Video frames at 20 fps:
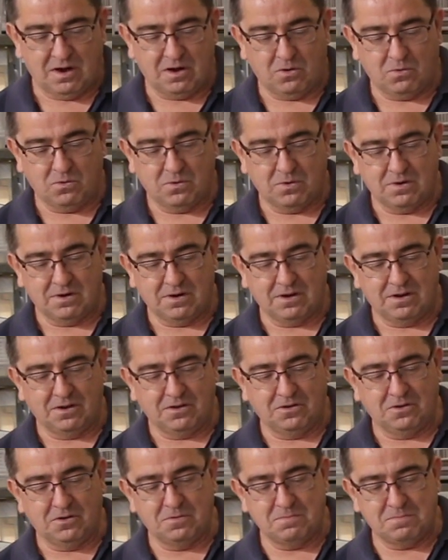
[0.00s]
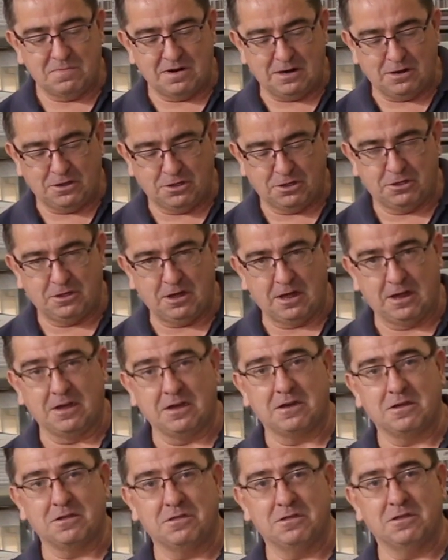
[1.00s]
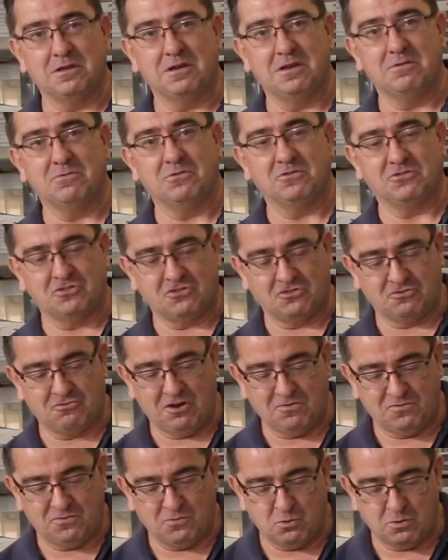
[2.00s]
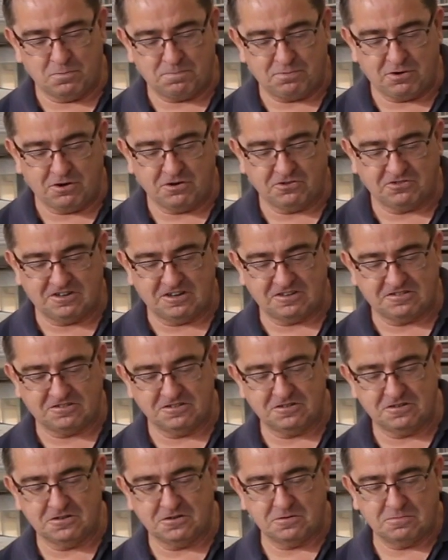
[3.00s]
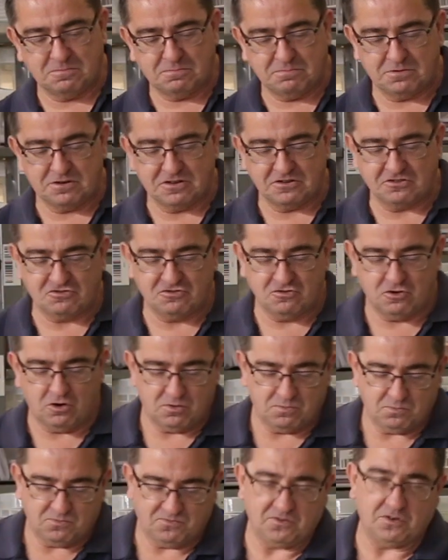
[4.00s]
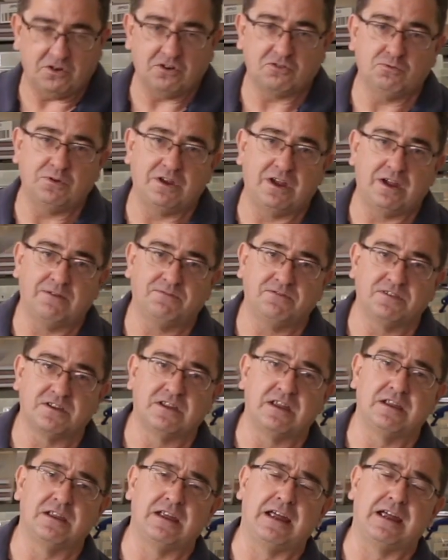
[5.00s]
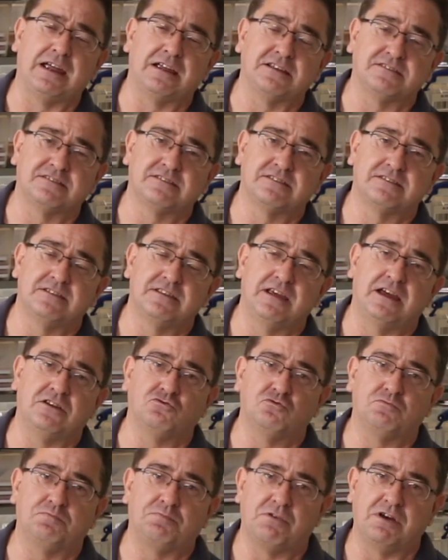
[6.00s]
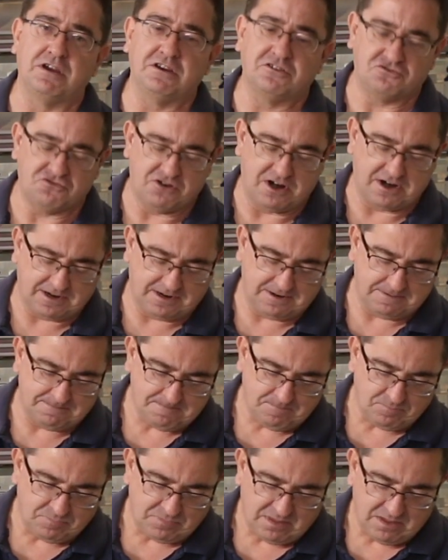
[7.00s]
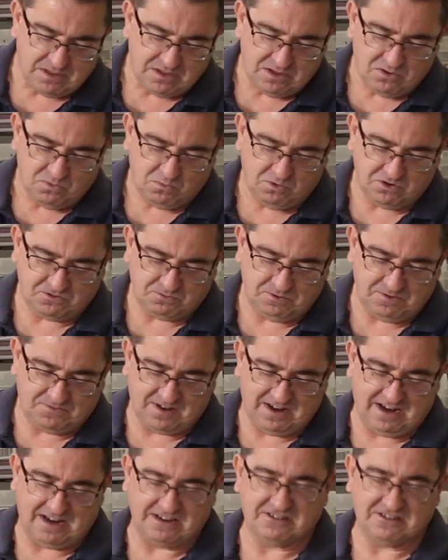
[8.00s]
Now, you may think that it was a straightforward process to do, but it's not. First we have to cast the actual brake track. Once we've